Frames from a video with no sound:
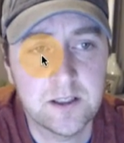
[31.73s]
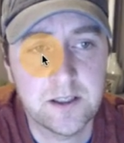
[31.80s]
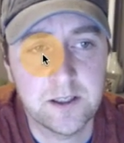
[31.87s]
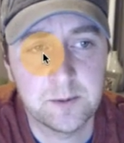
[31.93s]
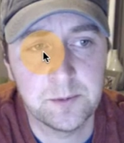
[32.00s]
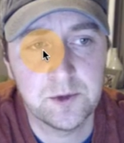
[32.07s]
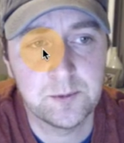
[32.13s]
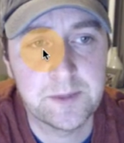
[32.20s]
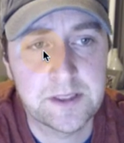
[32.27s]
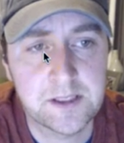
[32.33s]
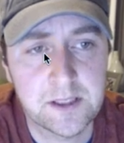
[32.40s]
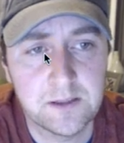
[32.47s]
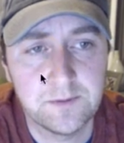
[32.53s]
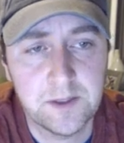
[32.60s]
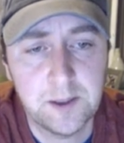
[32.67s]
I'll move
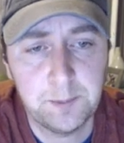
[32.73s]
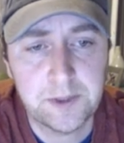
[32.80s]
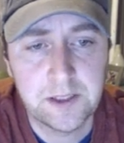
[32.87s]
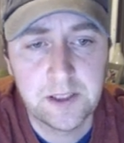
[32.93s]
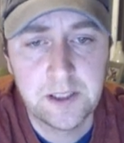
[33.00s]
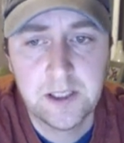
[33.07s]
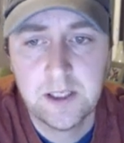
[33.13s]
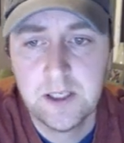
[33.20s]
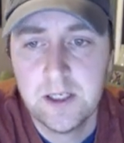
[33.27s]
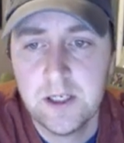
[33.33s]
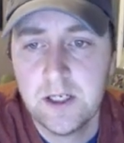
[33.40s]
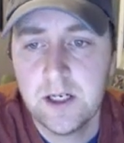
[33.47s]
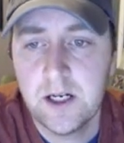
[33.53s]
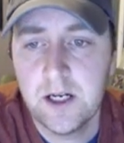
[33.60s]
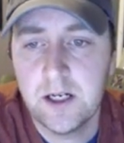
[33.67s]
myself up.
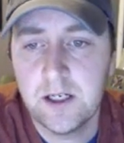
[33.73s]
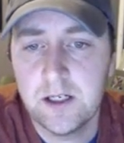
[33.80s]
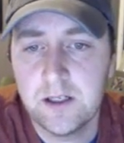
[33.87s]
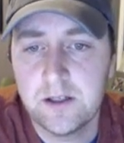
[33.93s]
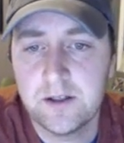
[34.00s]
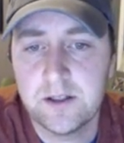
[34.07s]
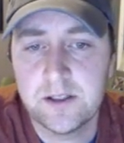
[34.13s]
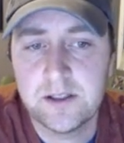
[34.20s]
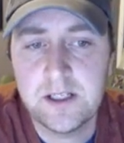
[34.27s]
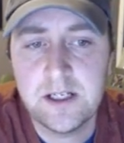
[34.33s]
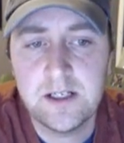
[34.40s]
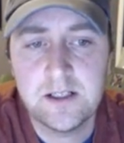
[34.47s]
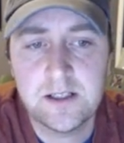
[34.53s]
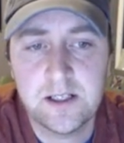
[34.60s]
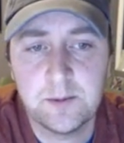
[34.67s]
The
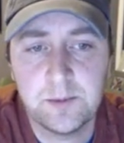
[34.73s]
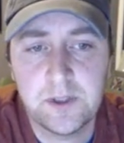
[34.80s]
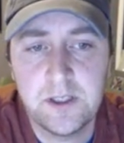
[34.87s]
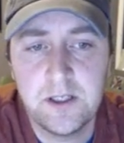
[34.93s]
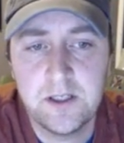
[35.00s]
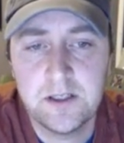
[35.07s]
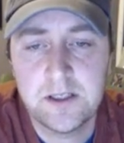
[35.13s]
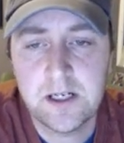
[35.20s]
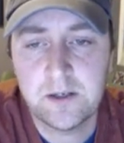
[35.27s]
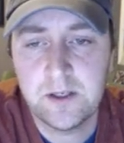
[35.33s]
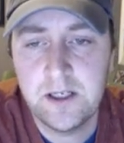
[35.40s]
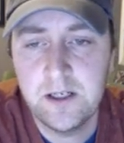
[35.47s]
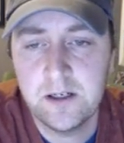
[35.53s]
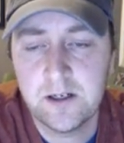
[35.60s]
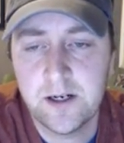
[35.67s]
data down
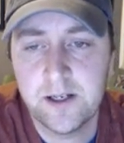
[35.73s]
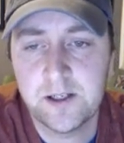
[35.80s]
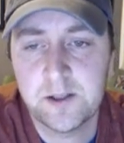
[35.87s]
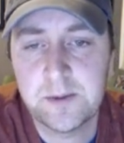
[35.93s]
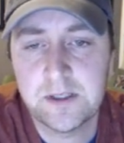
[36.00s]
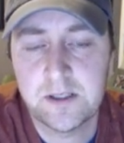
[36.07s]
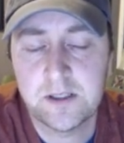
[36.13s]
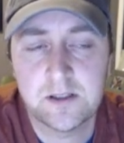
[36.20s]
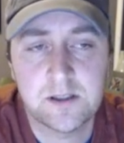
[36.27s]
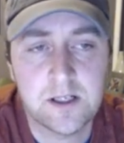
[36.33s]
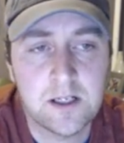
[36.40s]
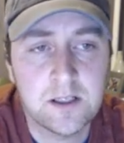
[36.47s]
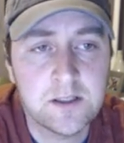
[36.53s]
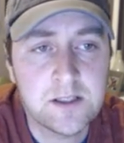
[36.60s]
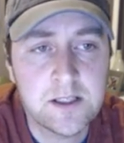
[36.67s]
here has been
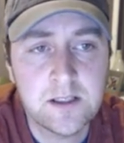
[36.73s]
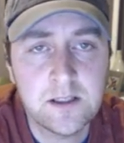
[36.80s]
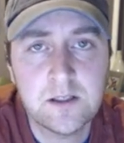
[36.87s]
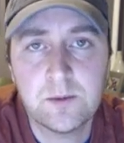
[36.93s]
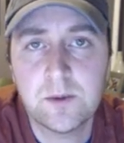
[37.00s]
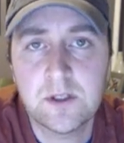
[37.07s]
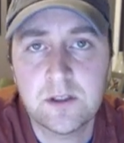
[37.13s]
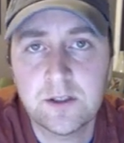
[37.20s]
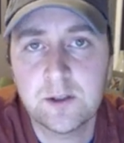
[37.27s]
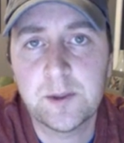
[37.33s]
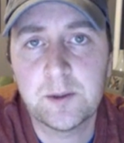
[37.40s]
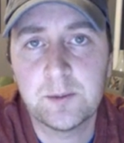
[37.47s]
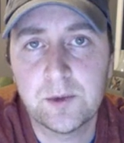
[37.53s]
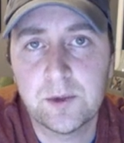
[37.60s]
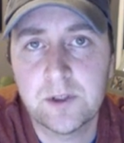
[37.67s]
consolidated with a little
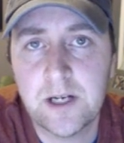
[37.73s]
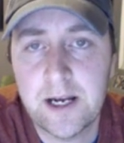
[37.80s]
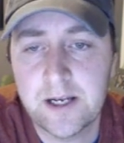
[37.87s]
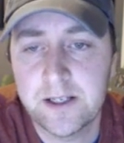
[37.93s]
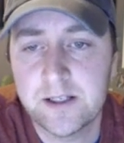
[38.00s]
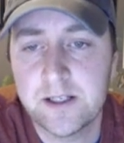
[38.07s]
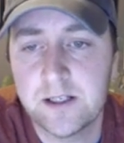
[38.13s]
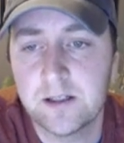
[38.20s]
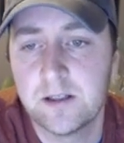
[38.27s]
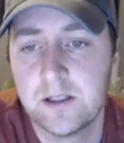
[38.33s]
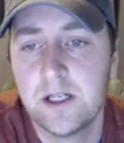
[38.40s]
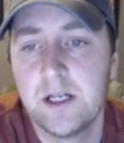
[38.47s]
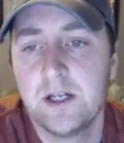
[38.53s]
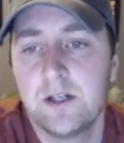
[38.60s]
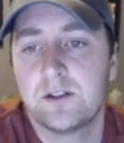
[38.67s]
bit more added here.
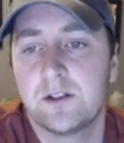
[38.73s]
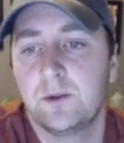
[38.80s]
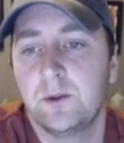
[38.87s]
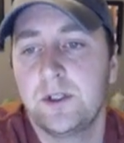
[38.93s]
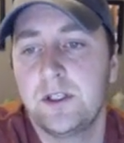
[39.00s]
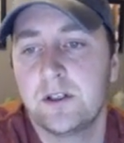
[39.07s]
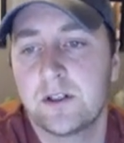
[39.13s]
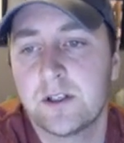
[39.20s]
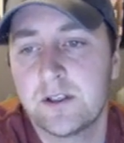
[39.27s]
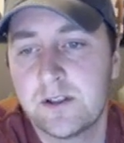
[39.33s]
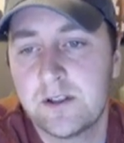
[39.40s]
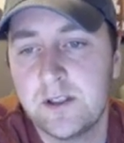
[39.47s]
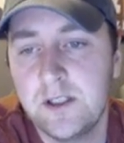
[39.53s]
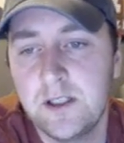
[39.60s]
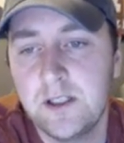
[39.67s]
So what you're going to
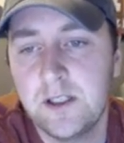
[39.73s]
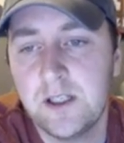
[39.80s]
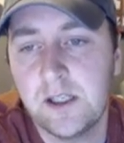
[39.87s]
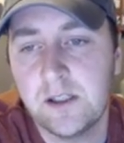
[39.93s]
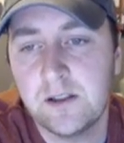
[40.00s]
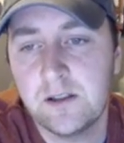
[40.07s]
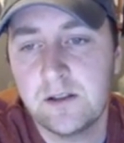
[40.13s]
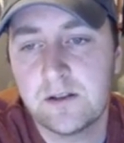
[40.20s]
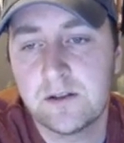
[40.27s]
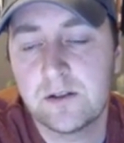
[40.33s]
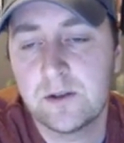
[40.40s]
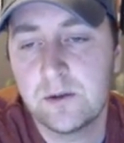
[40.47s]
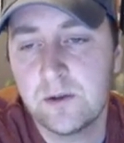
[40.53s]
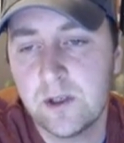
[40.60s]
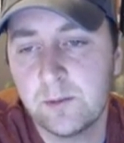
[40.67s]
see is the
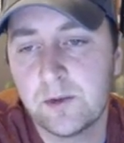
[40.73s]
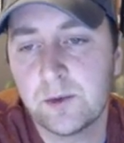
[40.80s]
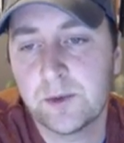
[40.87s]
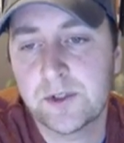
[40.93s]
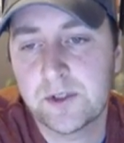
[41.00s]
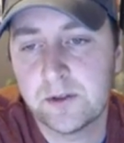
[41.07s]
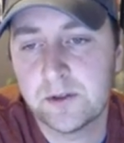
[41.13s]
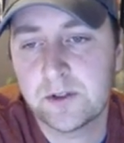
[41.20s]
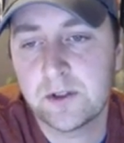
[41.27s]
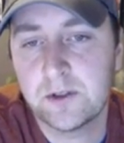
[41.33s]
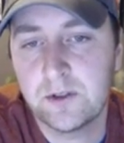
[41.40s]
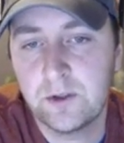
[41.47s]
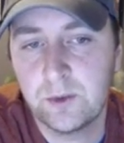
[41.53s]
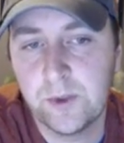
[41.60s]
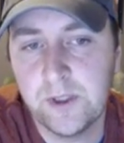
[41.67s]
student number will still
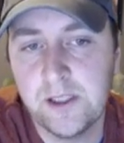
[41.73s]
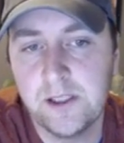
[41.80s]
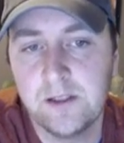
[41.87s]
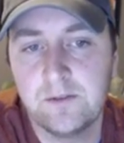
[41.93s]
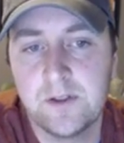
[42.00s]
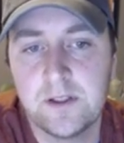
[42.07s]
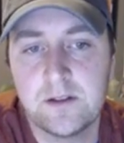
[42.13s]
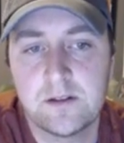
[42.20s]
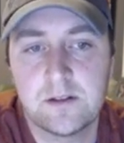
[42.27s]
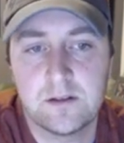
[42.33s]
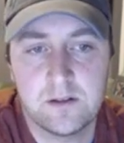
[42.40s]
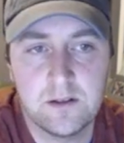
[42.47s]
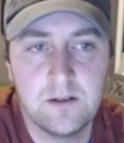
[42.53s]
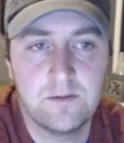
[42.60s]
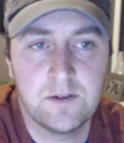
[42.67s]
turn green if
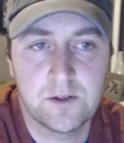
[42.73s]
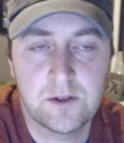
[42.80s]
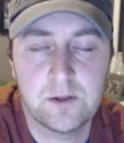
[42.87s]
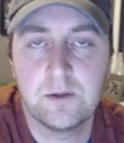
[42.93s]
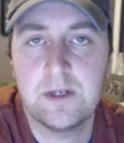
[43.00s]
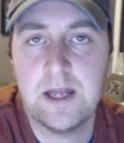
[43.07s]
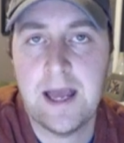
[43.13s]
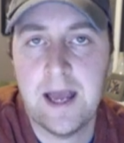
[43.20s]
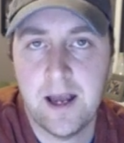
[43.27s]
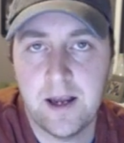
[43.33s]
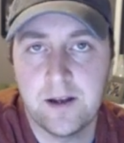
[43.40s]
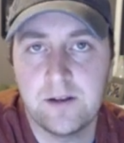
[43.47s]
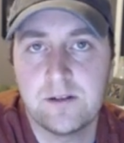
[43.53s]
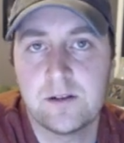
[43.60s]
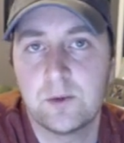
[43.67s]
the student
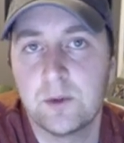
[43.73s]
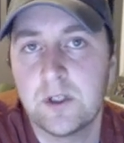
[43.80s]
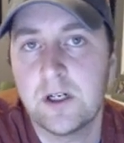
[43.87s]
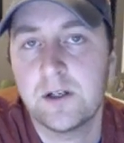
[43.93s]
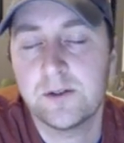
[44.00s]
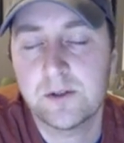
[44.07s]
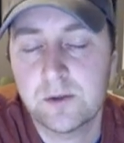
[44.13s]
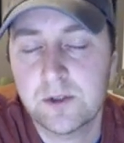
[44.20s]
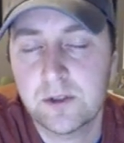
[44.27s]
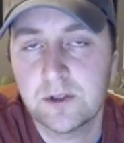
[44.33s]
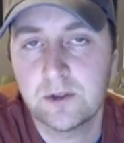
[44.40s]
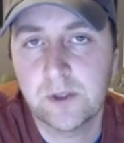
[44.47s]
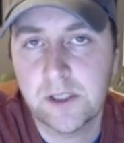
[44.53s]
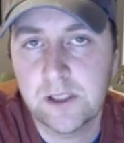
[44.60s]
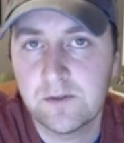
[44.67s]
has. It will also turn
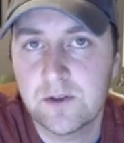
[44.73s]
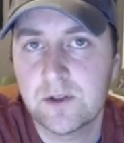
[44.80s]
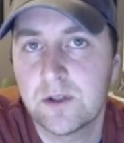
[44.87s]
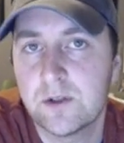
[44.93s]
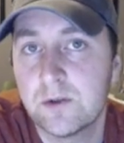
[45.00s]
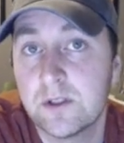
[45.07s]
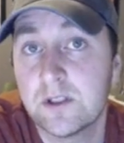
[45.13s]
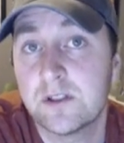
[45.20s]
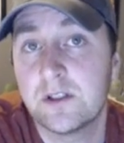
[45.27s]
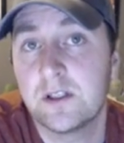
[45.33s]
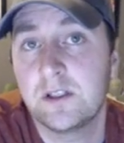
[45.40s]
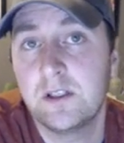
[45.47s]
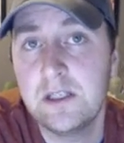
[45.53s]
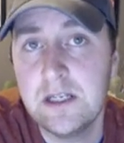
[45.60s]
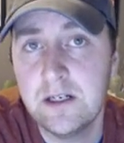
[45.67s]
green if the student does
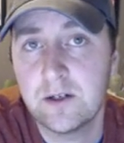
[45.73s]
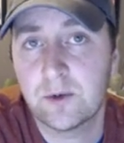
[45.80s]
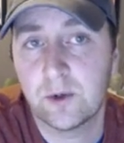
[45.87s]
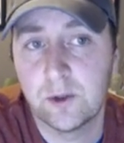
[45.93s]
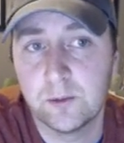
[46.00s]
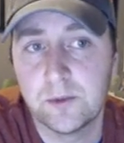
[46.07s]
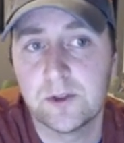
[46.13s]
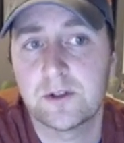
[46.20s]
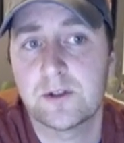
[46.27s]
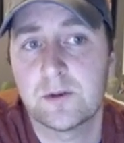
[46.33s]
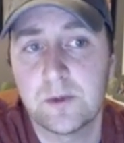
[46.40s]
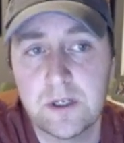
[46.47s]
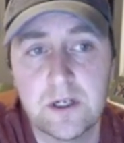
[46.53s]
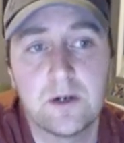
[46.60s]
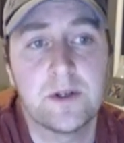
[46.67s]
not need a Chromebook, so we
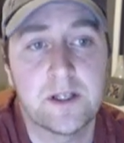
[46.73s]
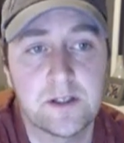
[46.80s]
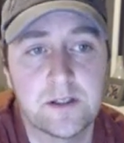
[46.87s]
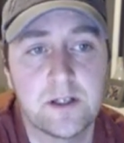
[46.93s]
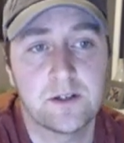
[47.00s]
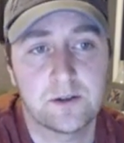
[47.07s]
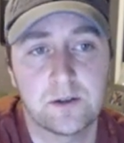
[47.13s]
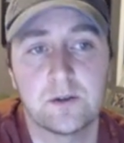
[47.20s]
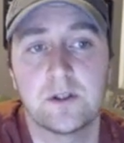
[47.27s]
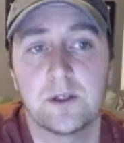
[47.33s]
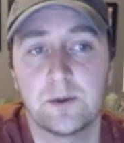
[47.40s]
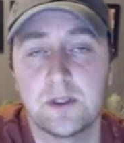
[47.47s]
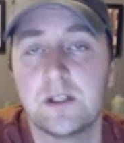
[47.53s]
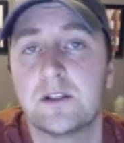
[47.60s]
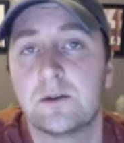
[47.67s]
know that's not a student that
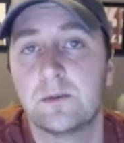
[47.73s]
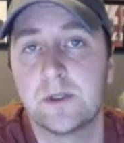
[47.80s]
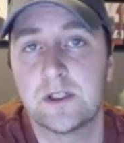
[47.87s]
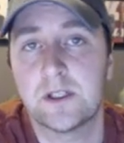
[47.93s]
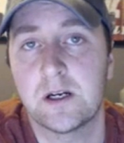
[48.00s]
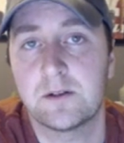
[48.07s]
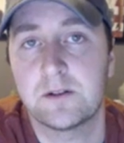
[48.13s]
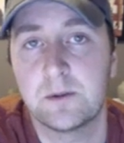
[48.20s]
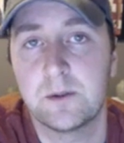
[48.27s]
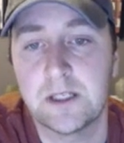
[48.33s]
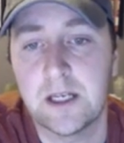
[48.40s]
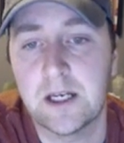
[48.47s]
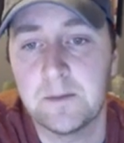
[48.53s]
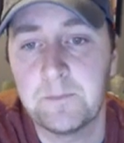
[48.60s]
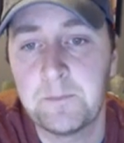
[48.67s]
we need to reach out to
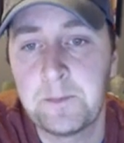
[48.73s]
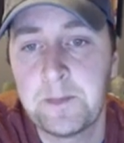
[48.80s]
again.